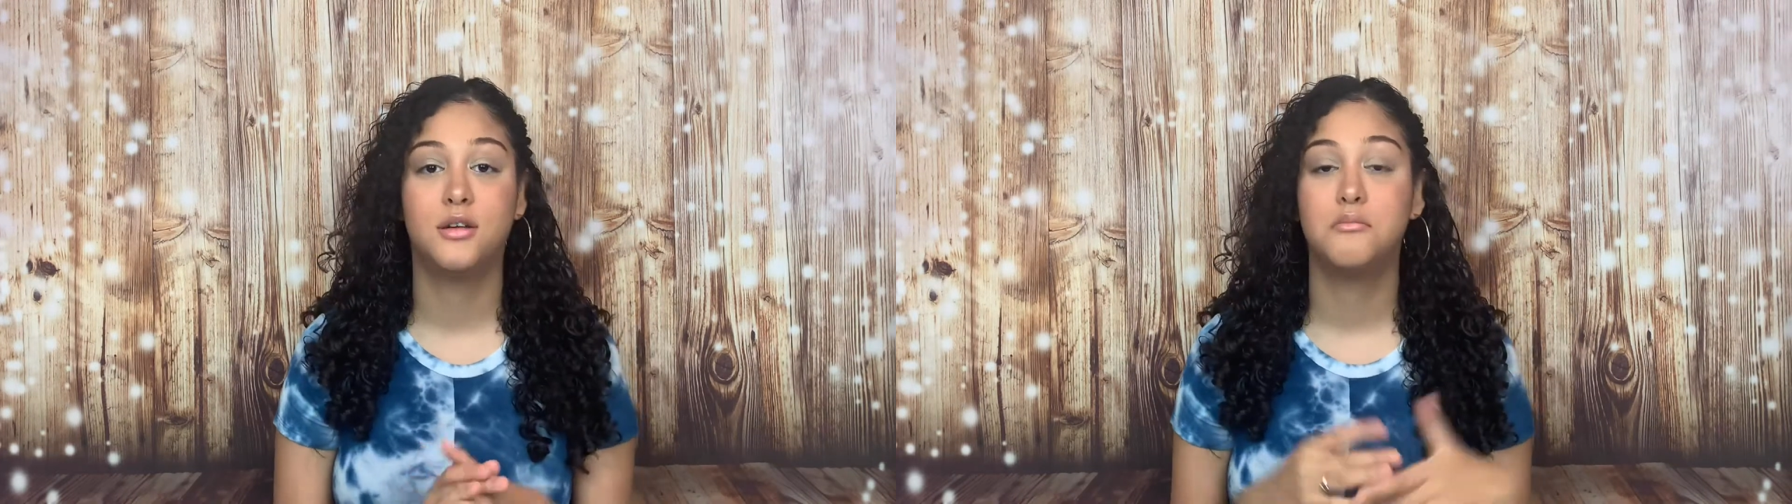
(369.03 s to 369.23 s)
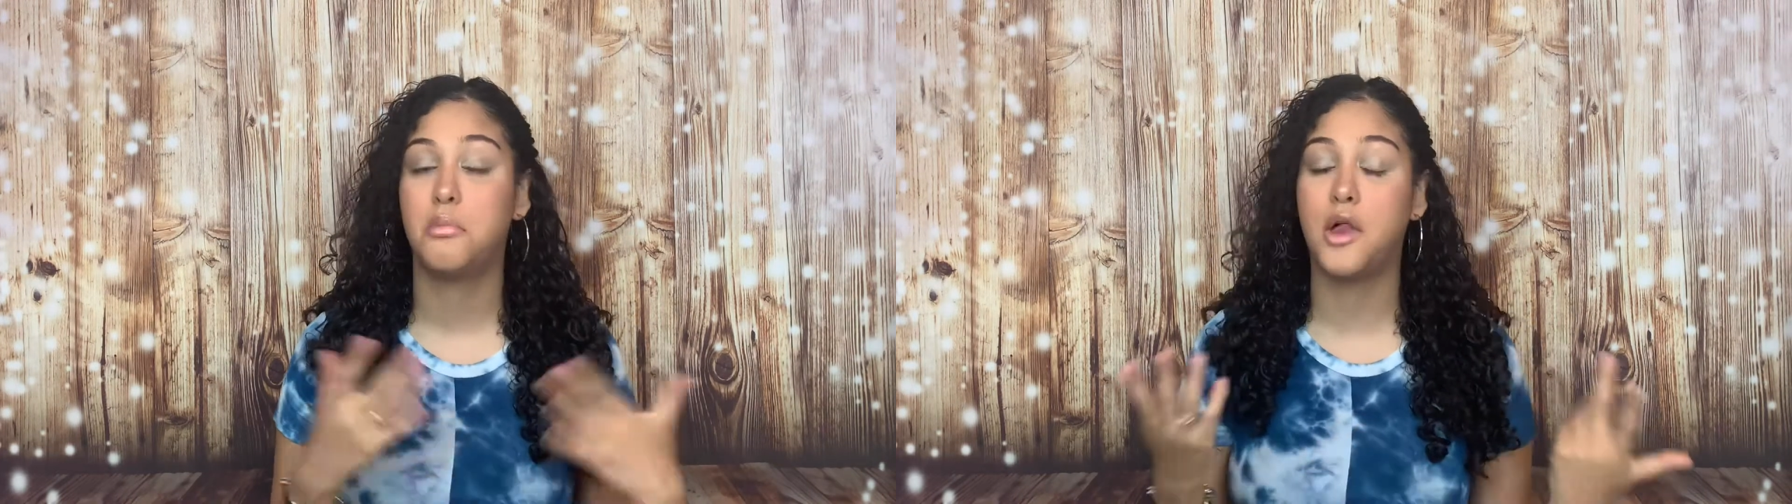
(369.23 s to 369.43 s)

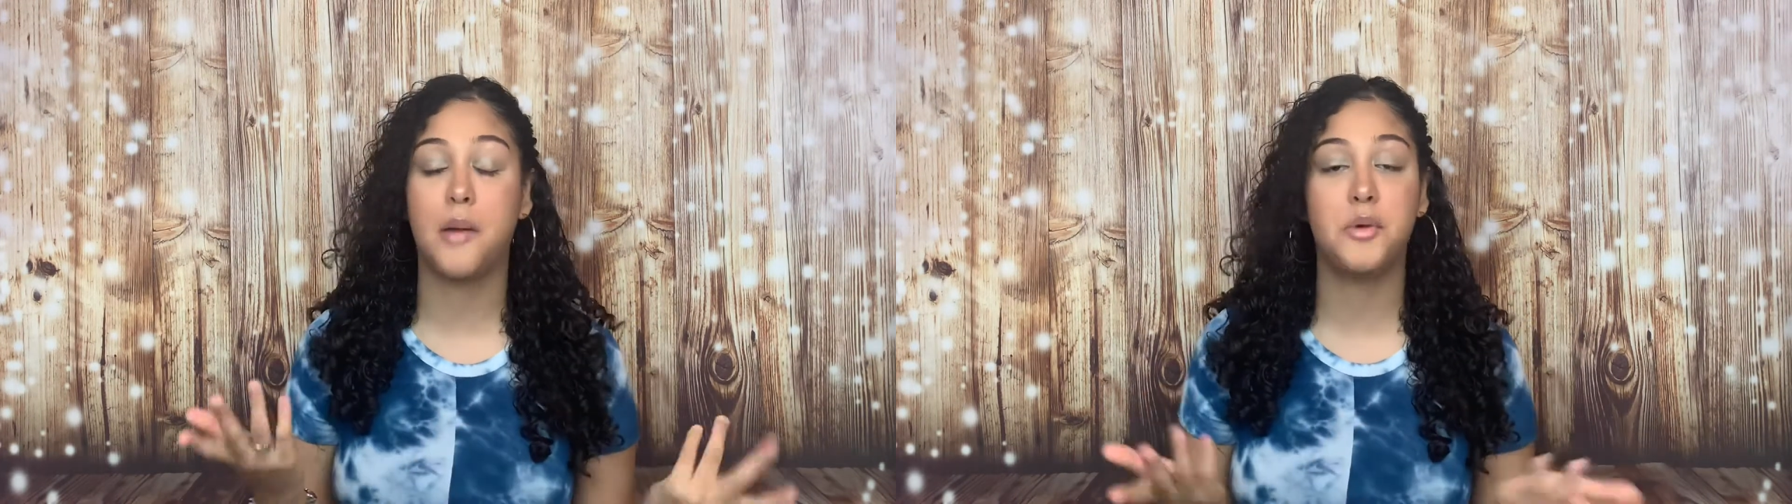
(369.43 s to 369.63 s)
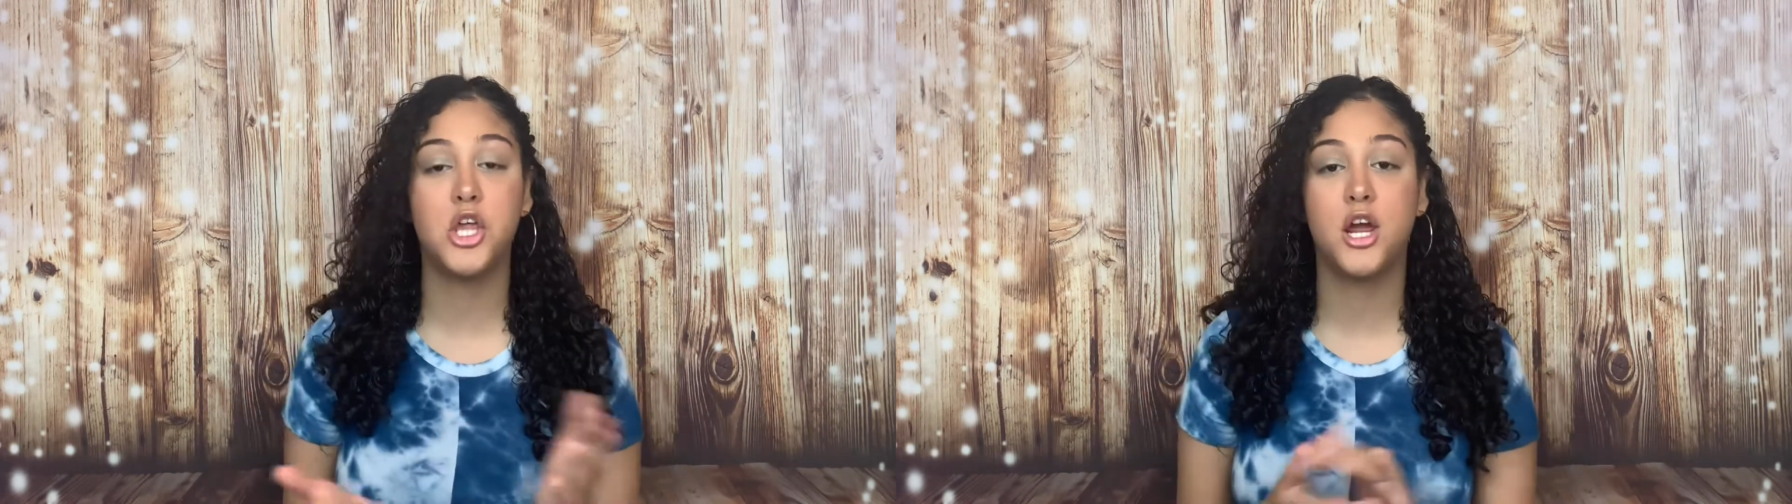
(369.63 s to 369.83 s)

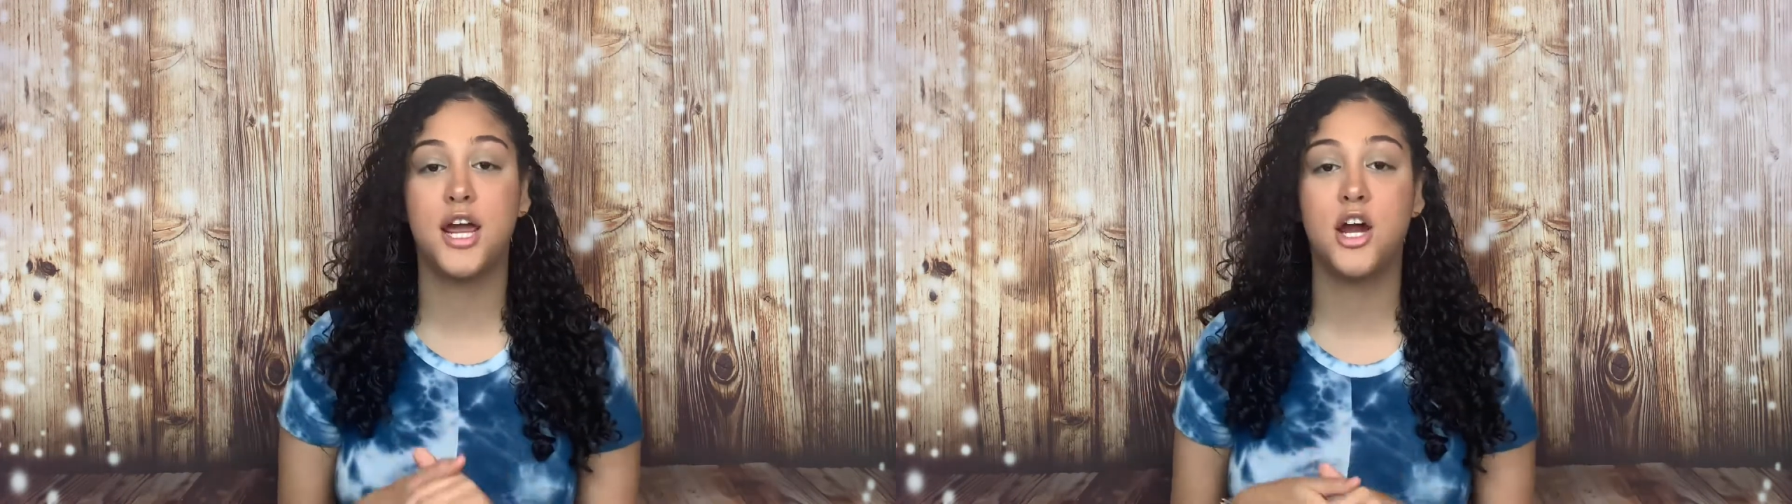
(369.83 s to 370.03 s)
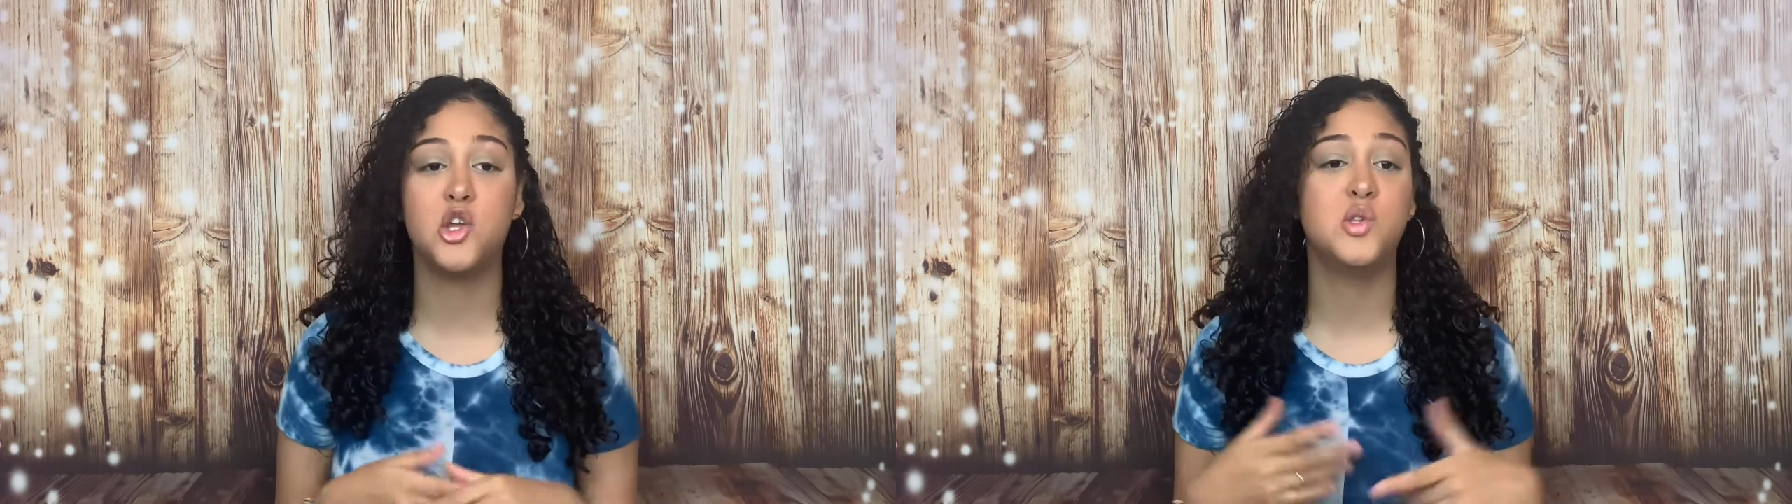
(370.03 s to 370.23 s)
plopping your
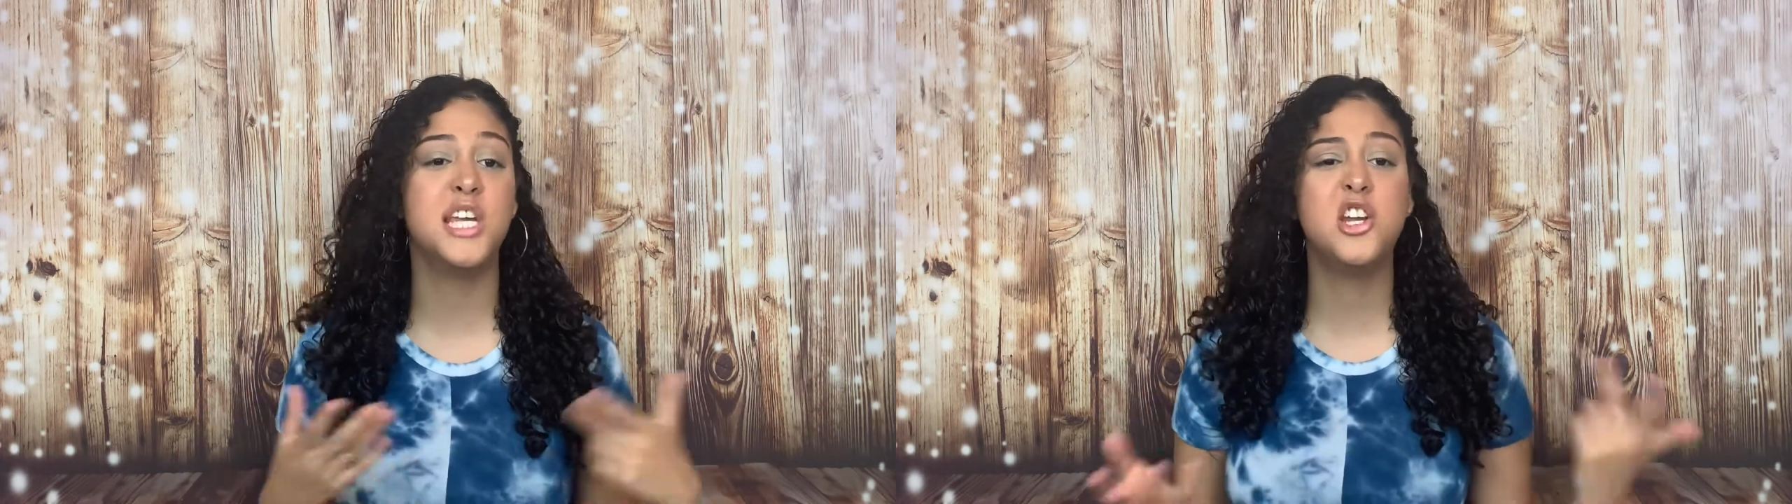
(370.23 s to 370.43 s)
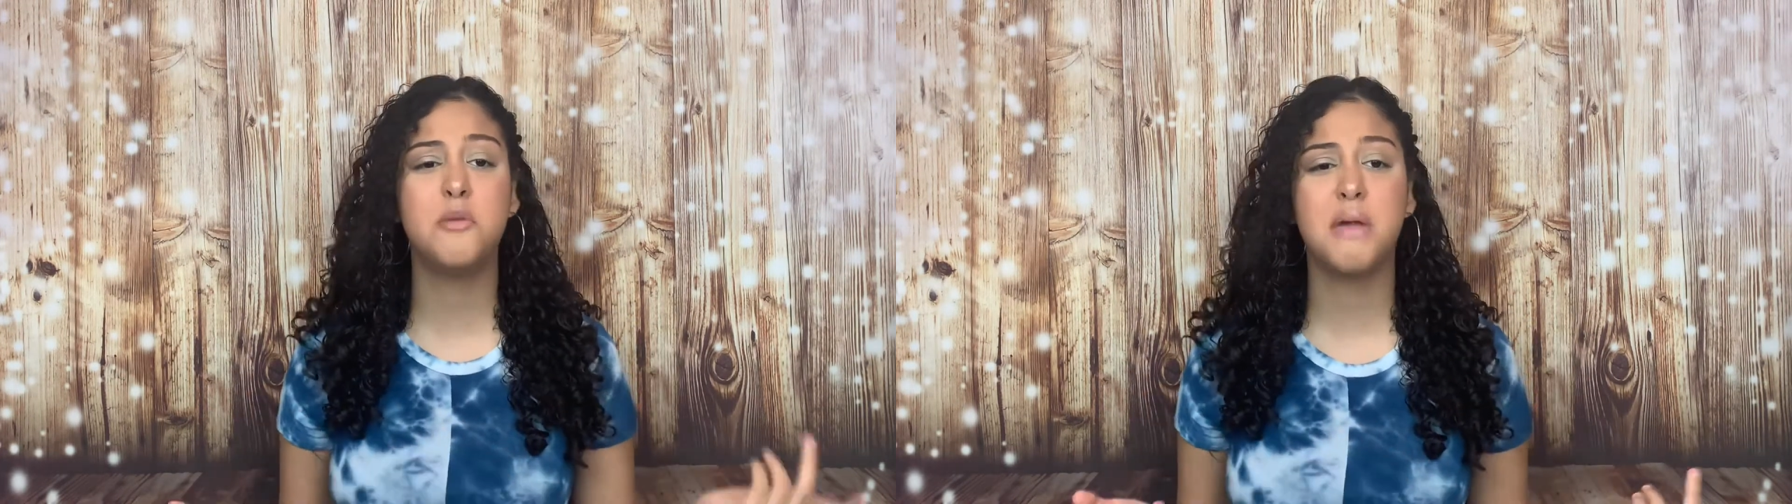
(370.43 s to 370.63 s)
hair, you
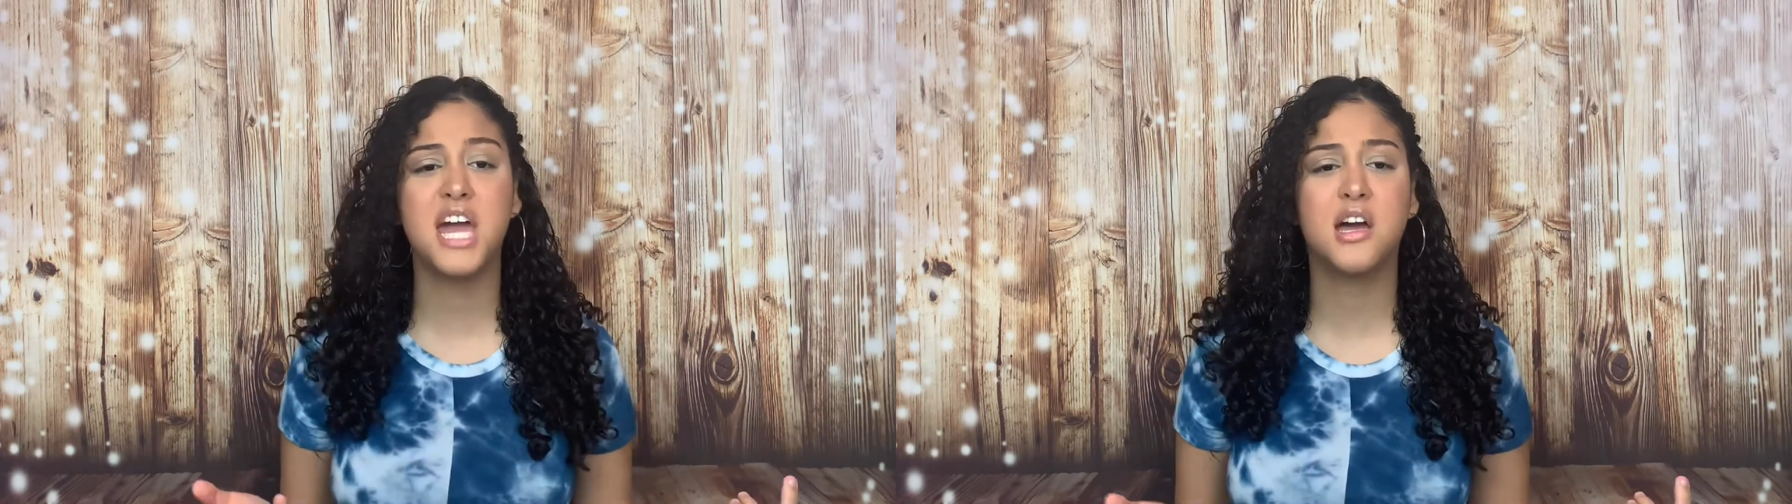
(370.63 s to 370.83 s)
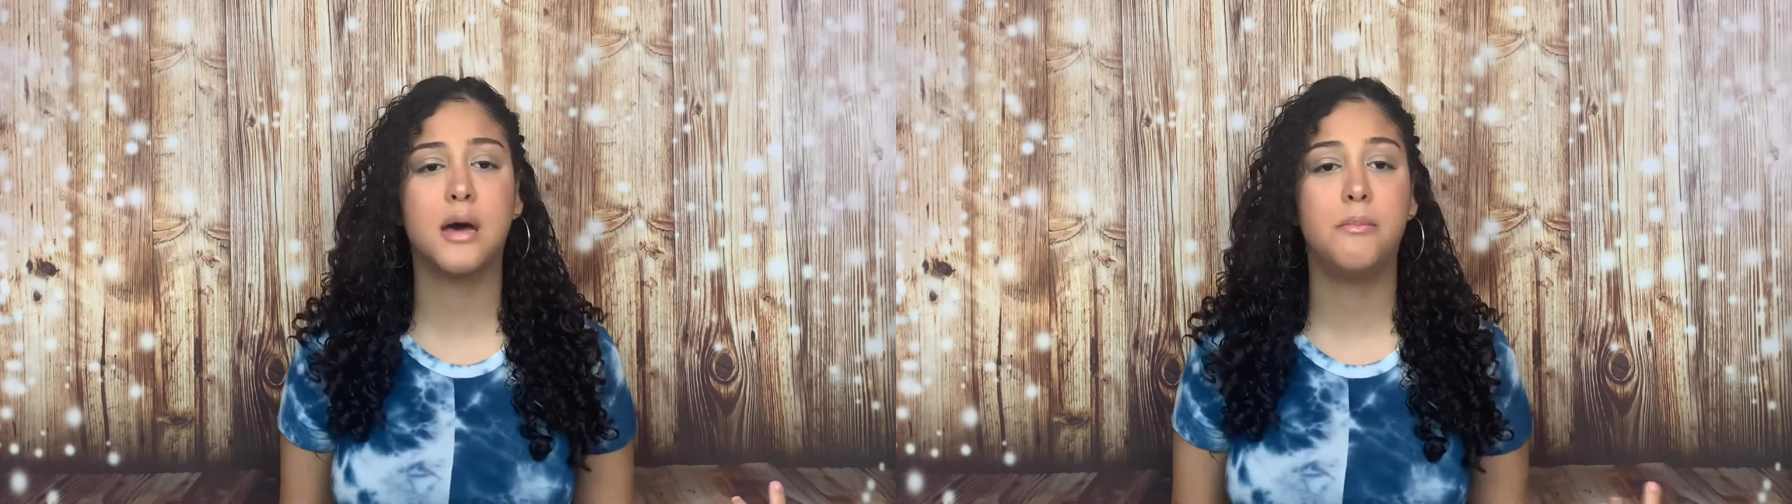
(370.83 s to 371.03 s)
did your
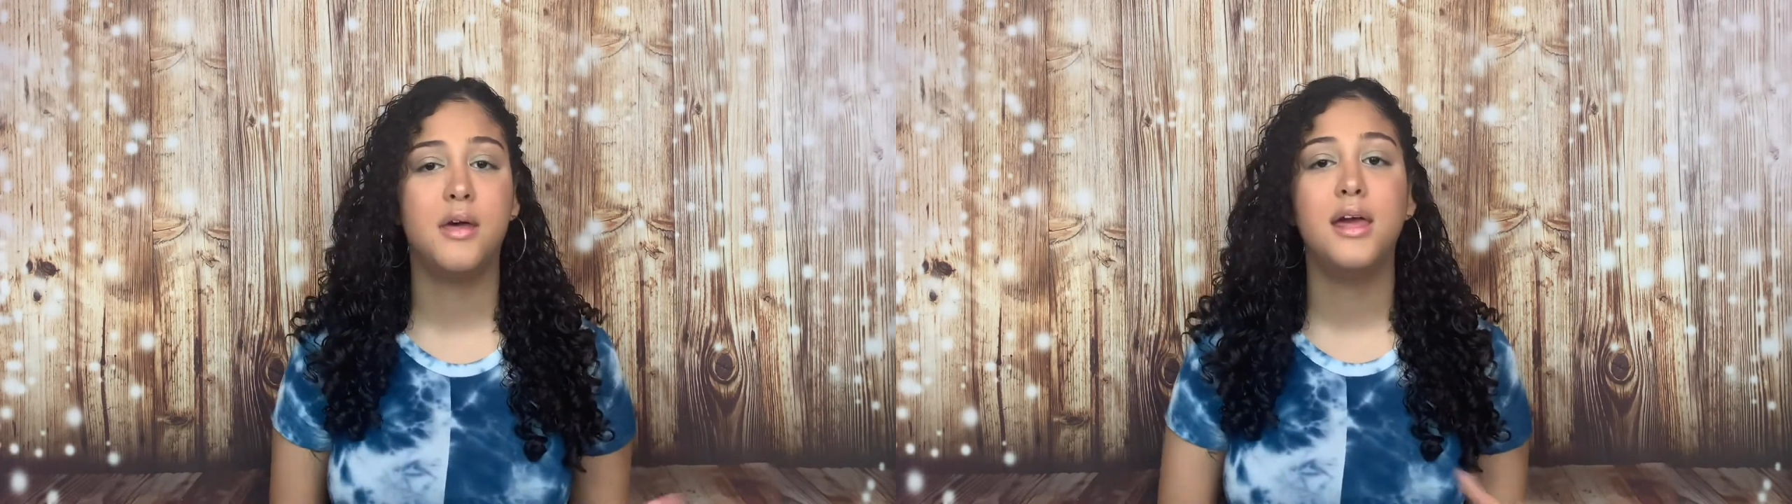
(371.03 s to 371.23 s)
makeup,